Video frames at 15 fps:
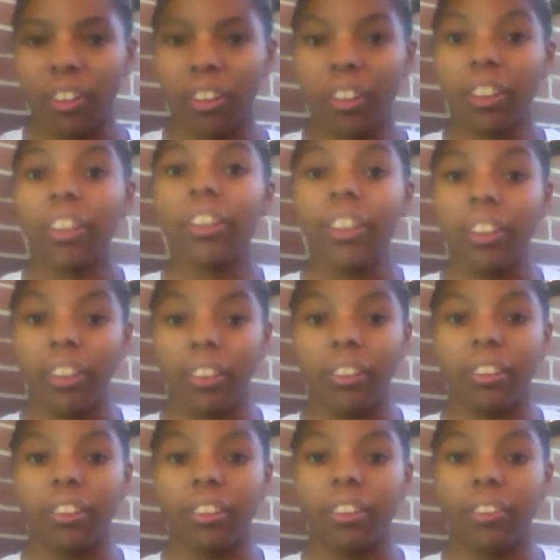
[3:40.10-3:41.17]
clean,
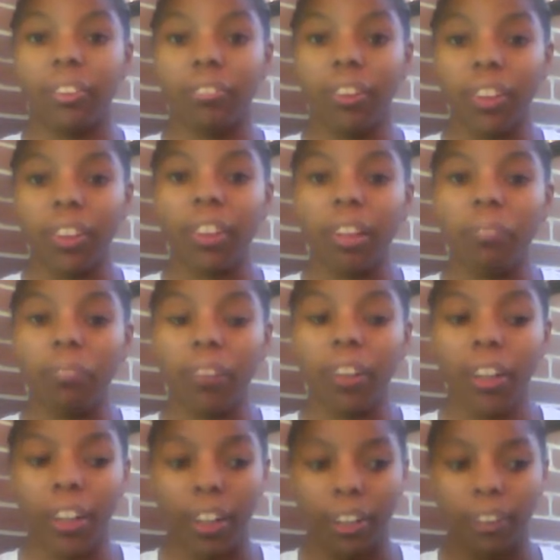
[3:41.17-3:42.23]
you want to keep your
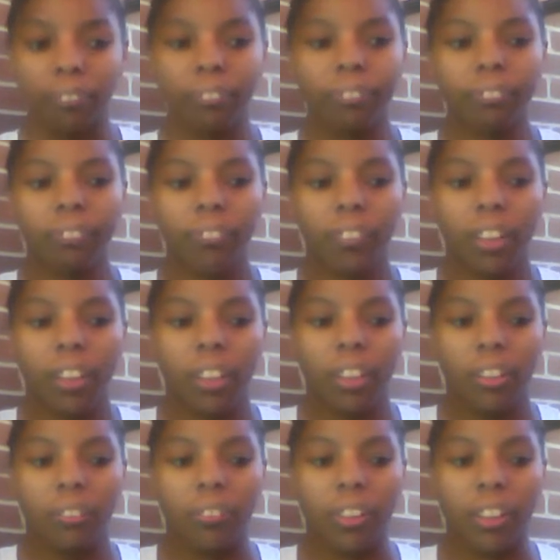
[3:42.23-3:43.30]
hair
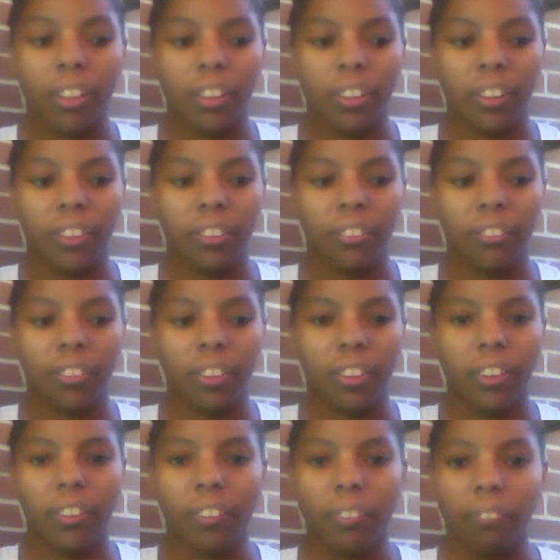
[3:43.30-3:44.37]
where you can
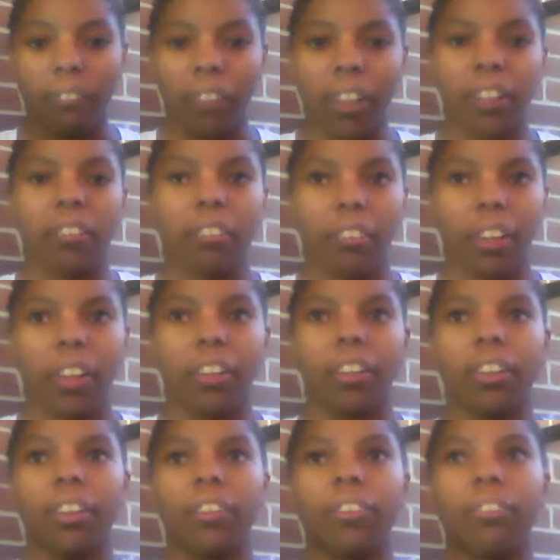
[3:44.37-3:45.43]
easily maintain
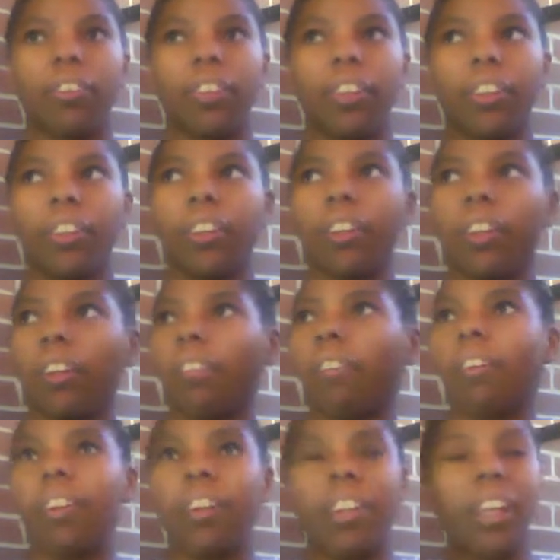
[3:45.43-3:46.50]
it.
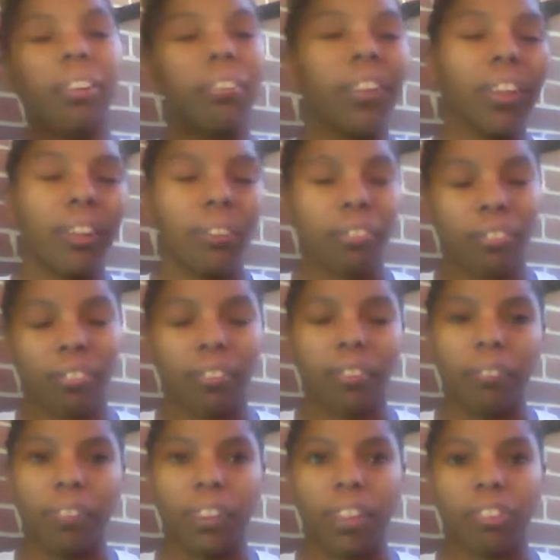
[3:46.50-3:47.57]
That will help
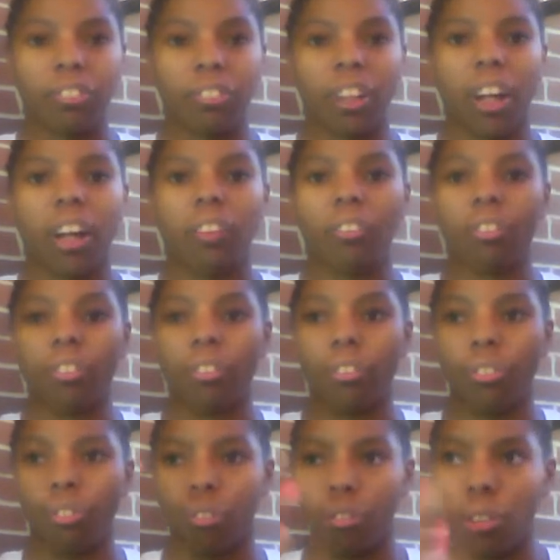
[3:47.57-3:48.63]
stimulate your hair to
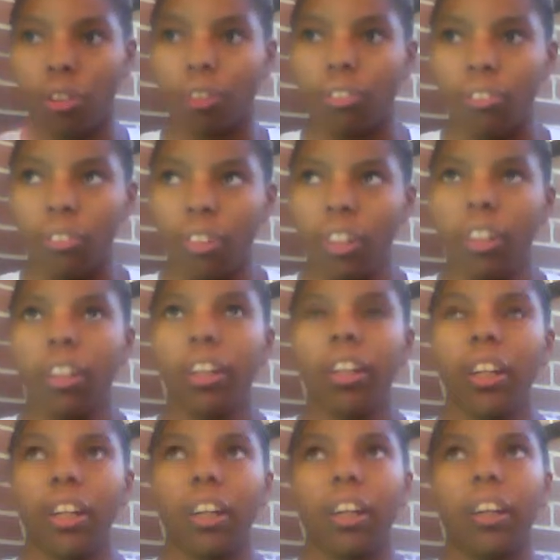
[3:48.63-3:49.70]
grow.
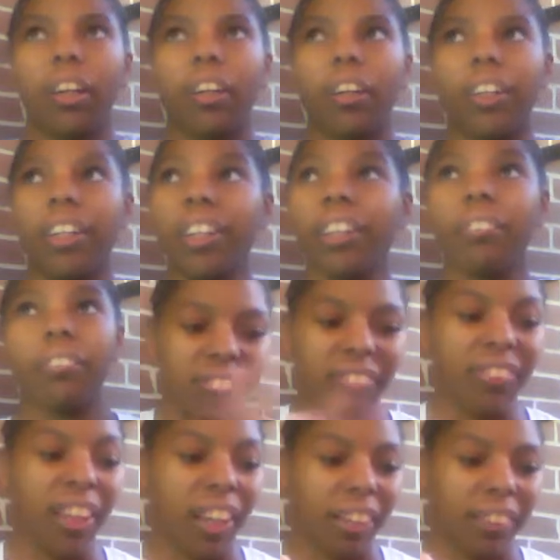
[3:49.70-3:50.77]
And even
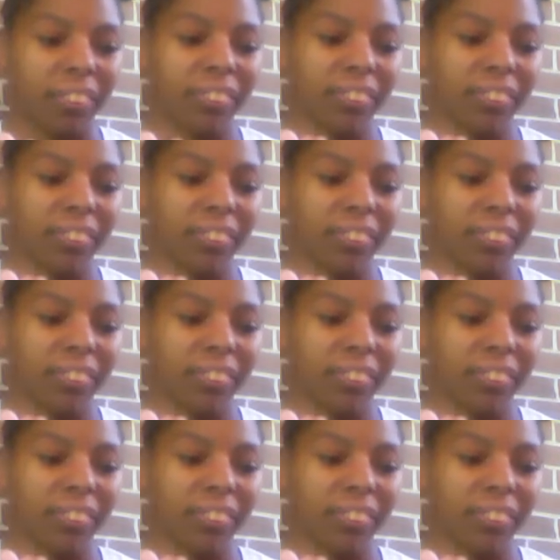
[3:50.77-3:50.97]
now,